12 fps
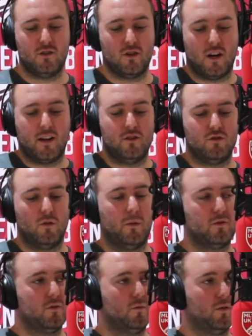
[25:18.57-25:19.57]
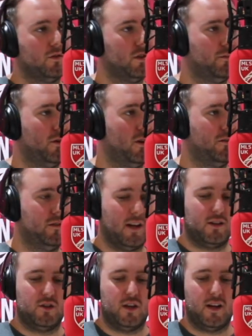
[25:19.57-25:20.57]
Try and drum up some support for
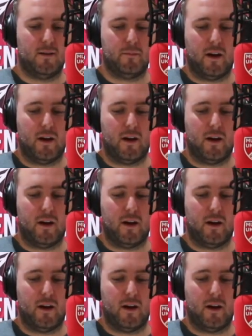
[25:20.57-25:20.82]
next year.